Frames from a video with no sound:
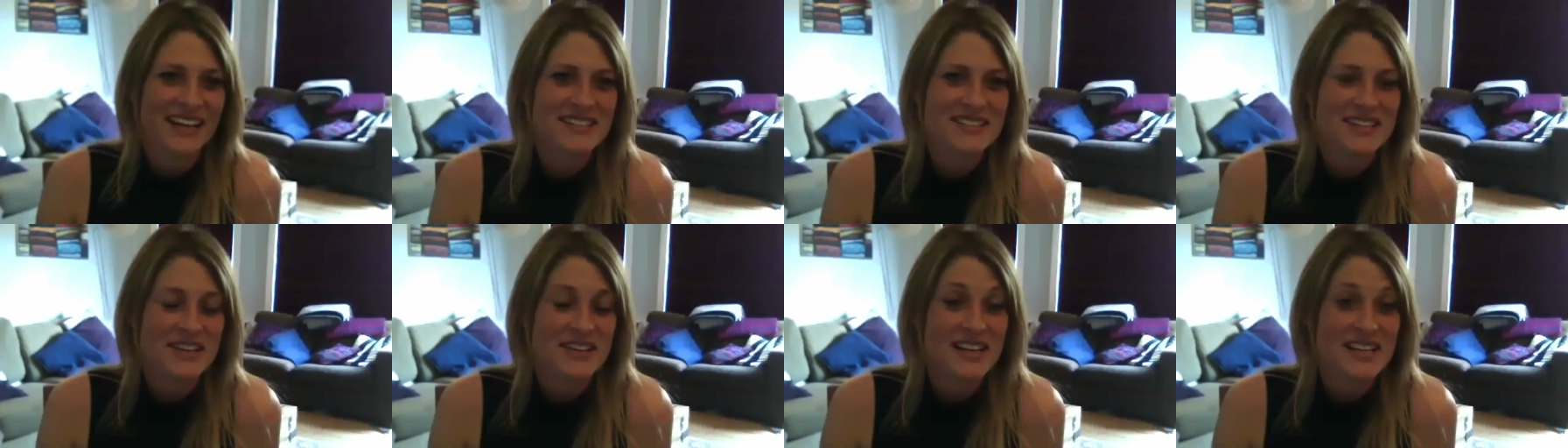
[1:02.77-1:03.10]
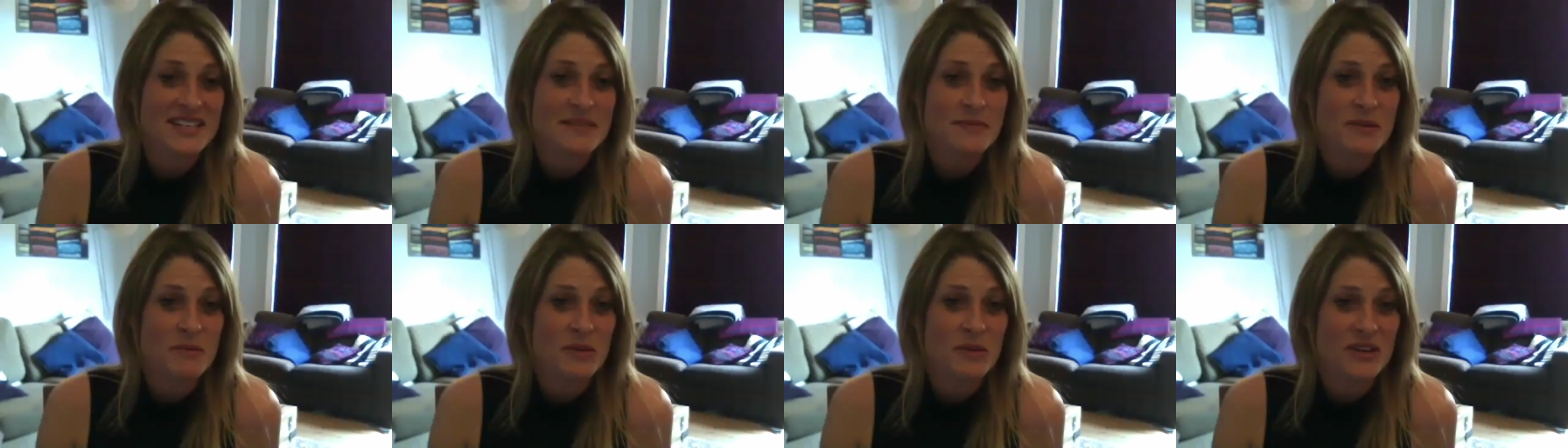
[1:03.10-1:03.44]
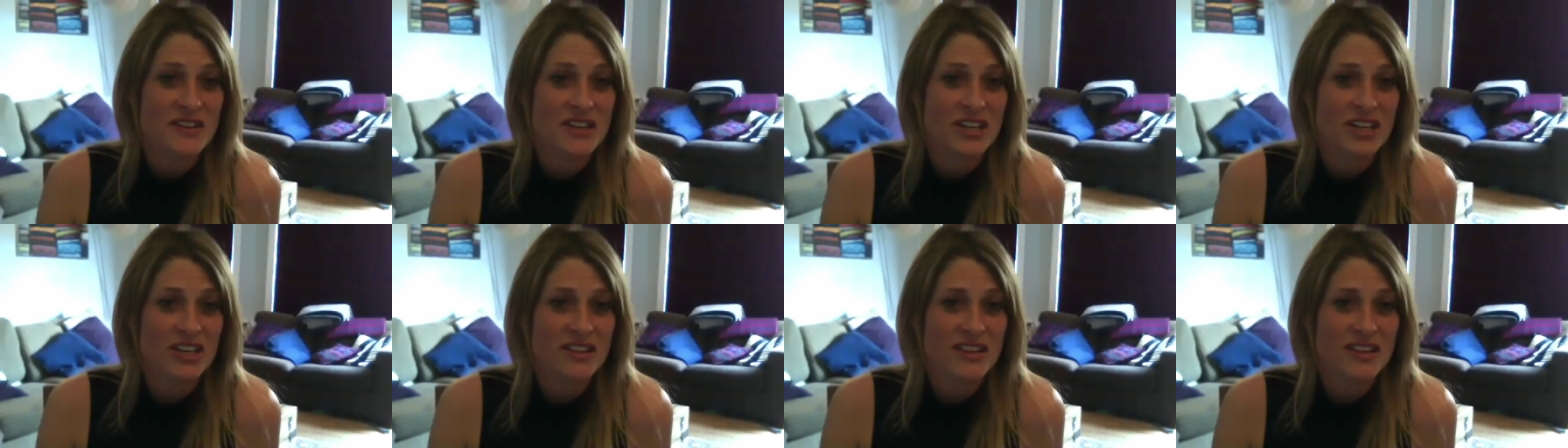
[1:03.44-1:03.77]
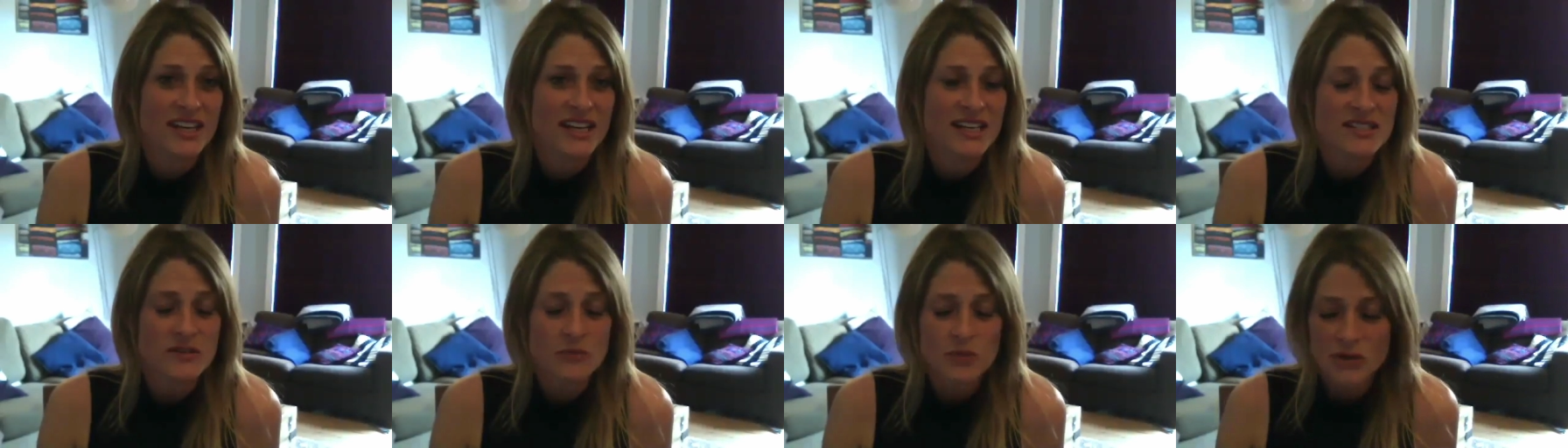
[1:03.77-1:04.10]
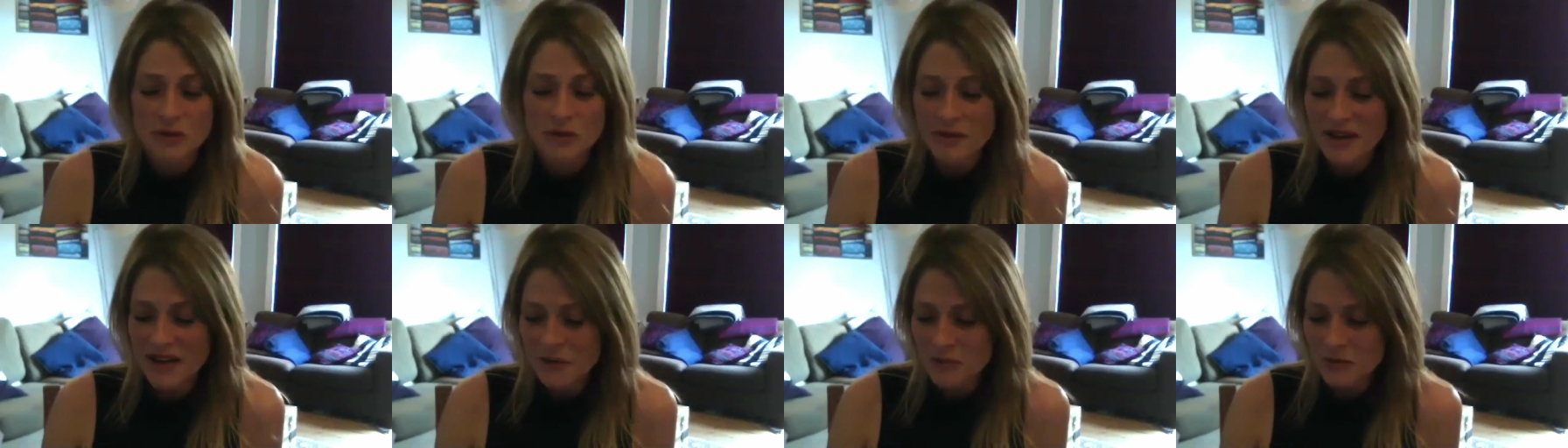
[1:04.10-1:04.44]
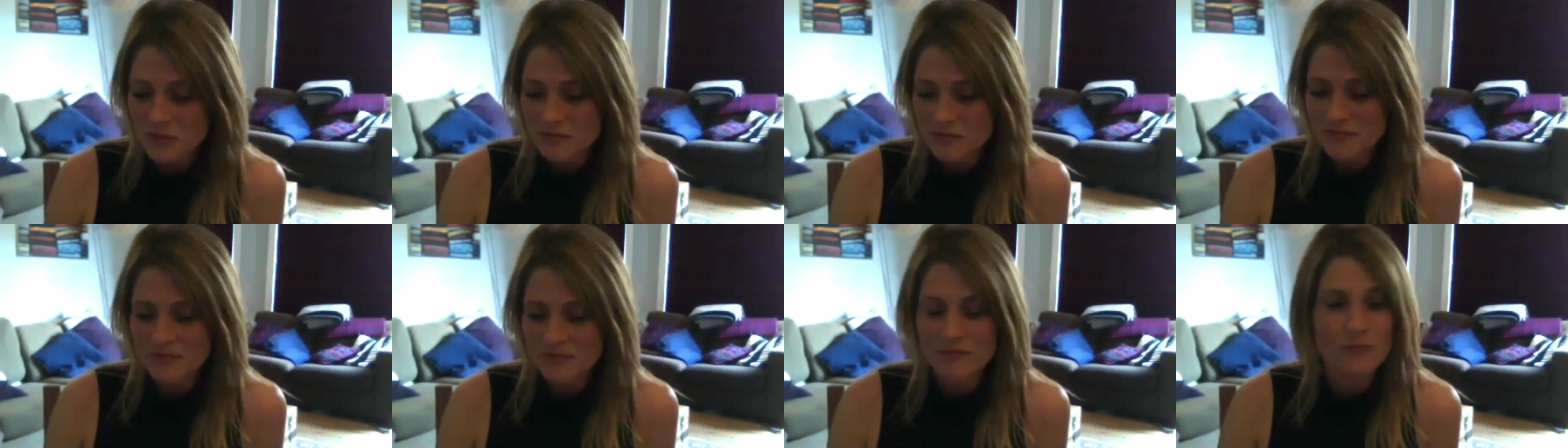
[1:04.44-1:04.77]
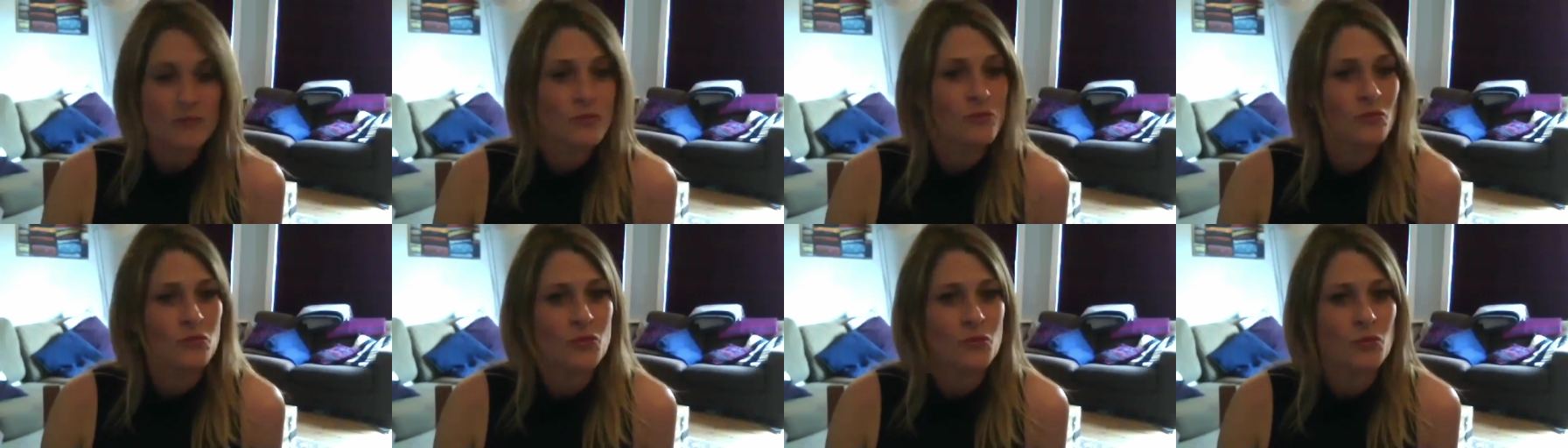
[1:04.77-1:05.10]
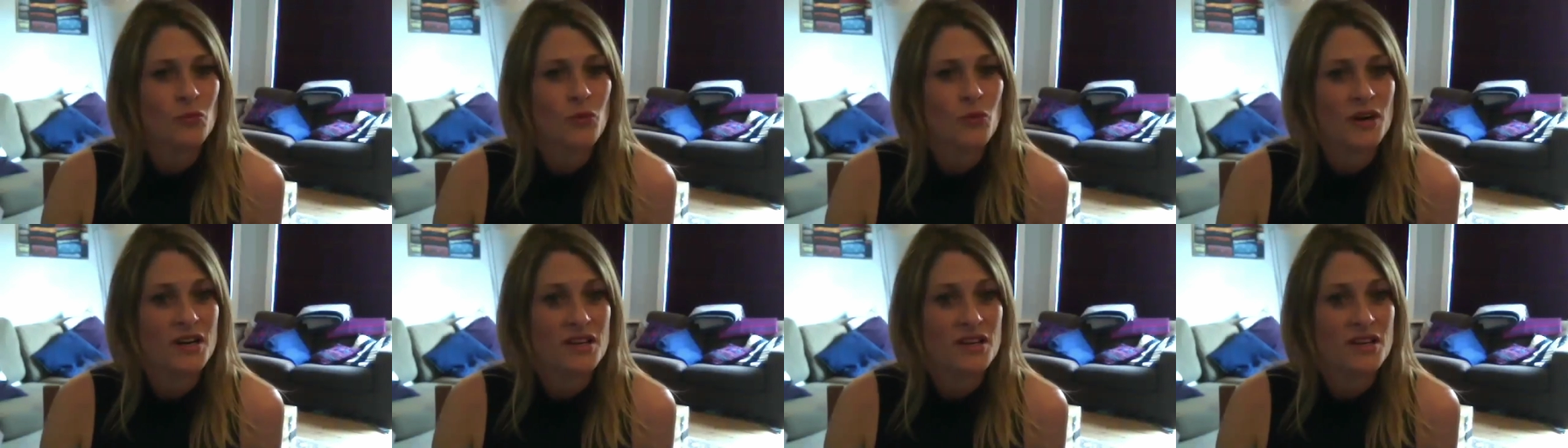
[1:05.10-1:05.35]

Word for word: so that's been one of the good things. What about yeah, definitely one